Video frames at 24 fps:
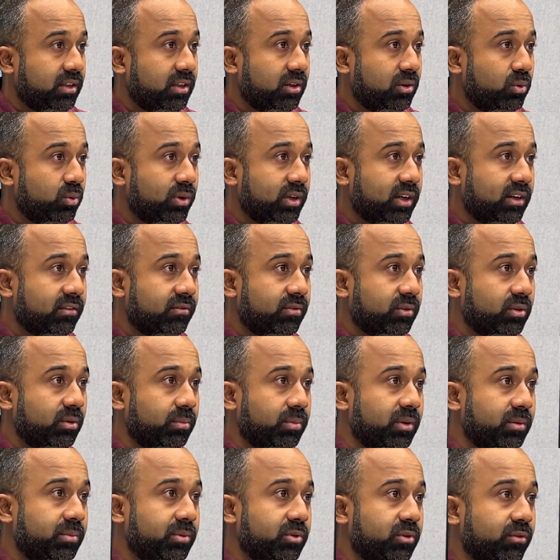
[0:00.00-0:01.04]
They're doing it for the
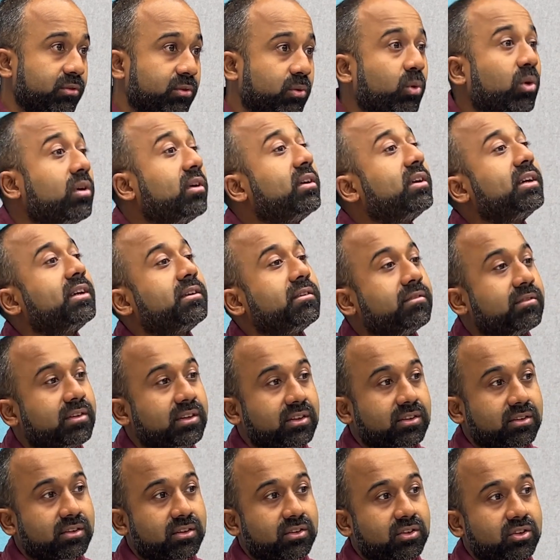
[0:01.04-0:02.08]
purpose of qualitative
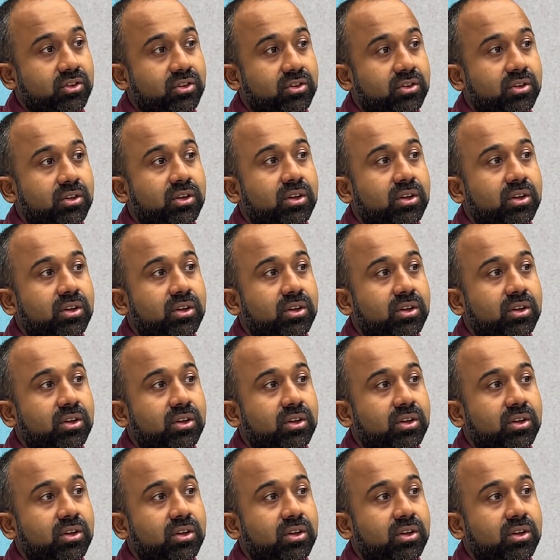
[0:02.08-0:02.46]
research.